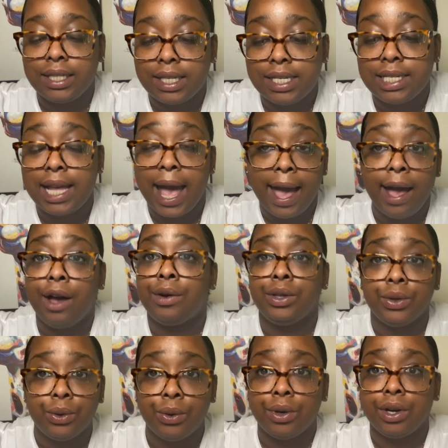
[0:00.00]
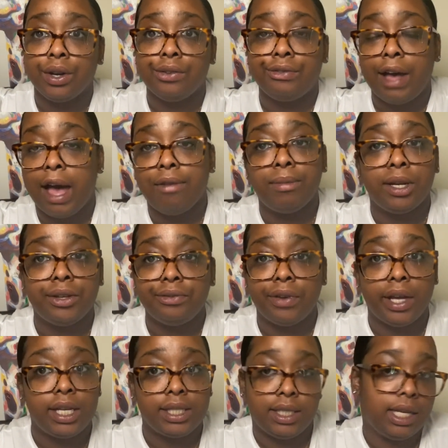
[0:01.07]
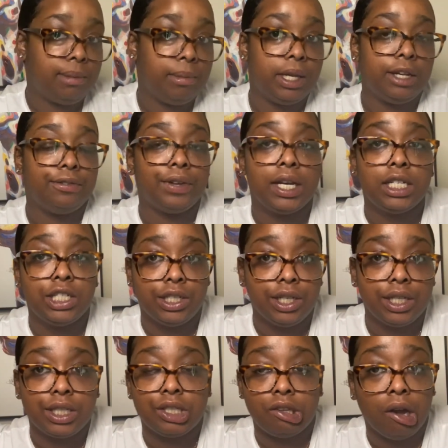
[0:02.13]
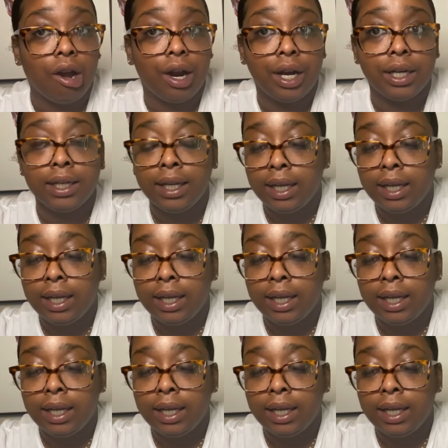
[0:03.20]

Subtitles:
is how your 5-minute face, 10-minute face should start.